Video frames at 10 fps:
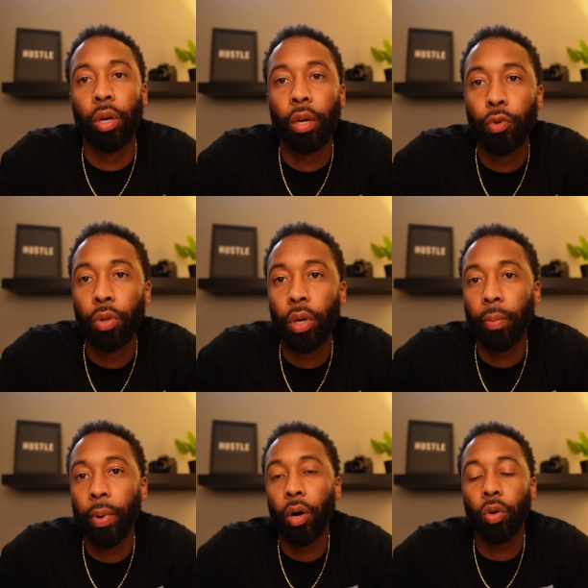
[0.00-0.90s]
look, if you think
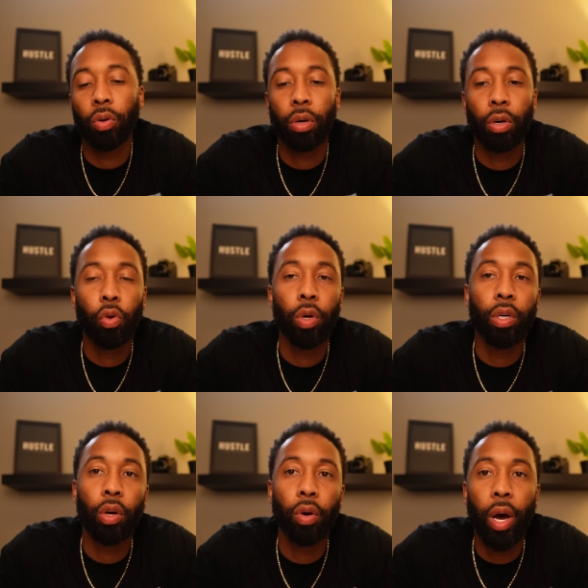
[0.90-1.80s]
about
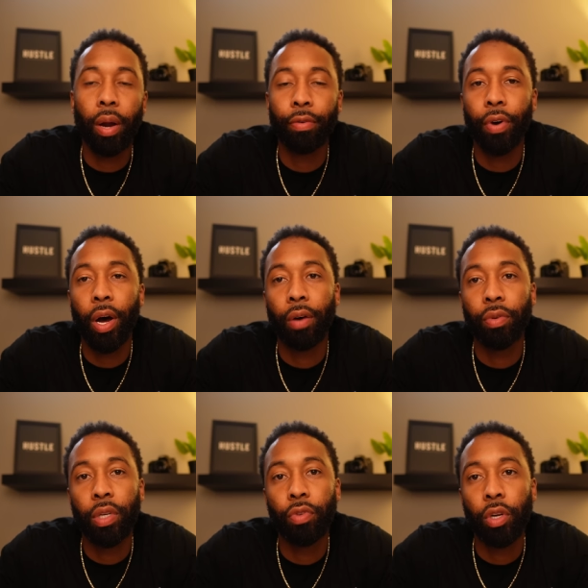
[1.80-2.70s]
quitting your nine to five,
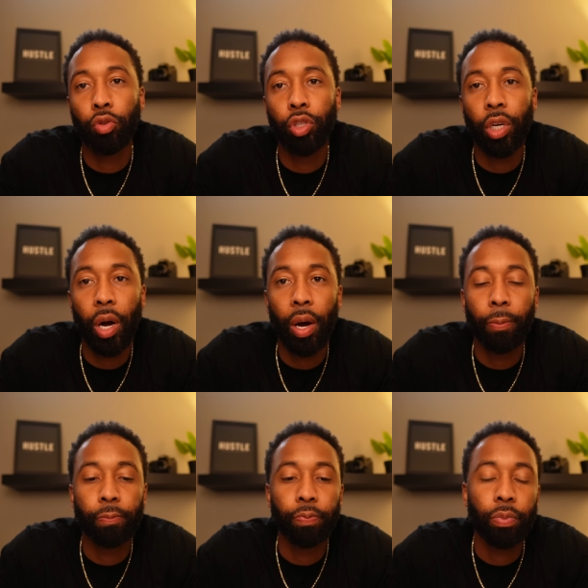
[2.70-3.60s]
leaving your
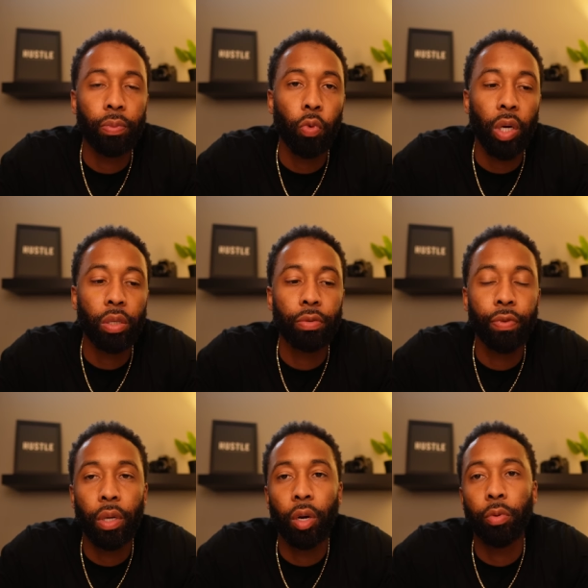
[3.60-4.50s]
job, watch this
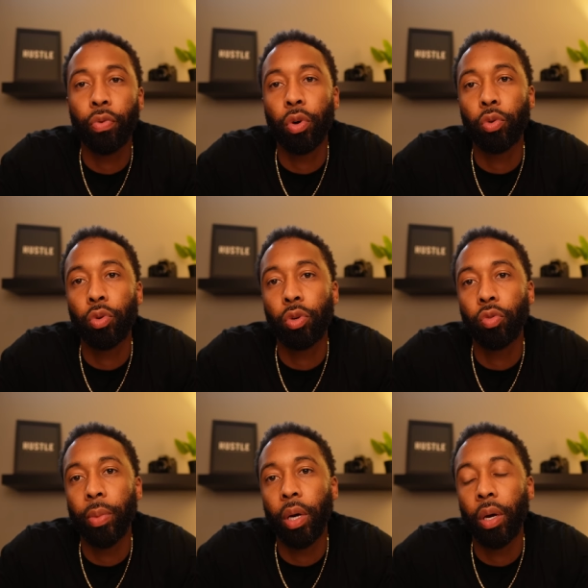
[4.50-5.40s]
video before you
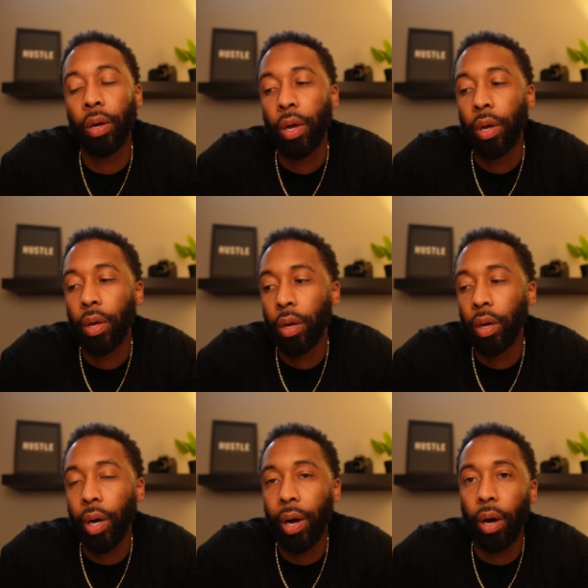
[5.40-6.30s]
do, man.
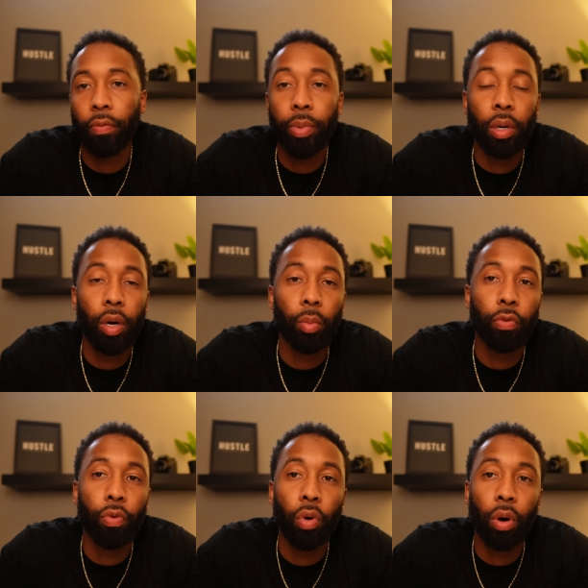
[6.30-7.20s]
I've been there
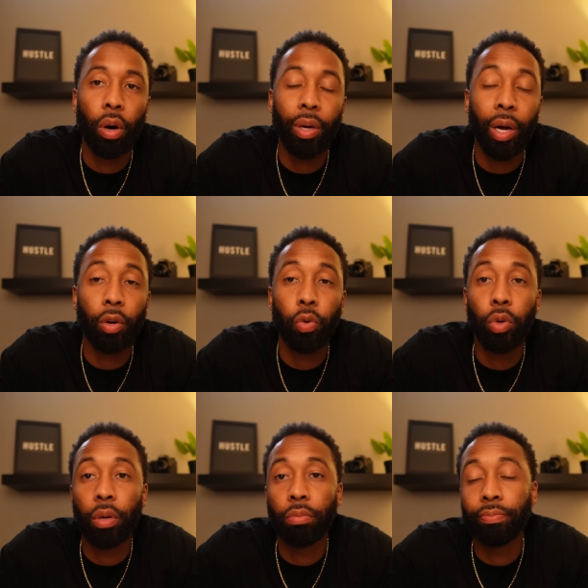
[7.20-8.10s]
before. I done
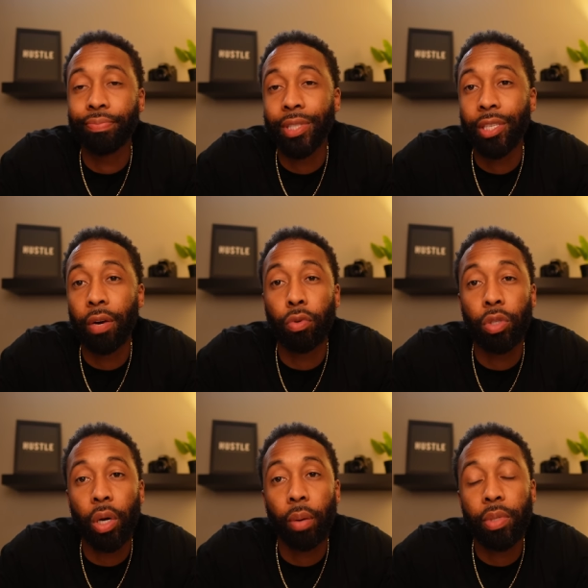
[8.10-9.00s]
quit several
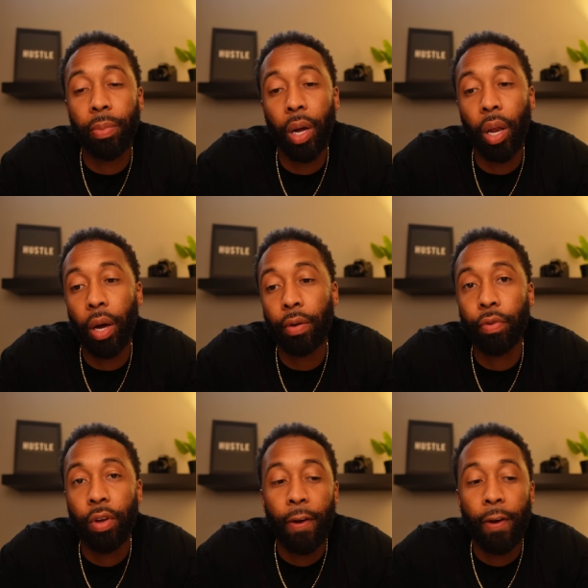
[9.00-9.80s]
jobs in my life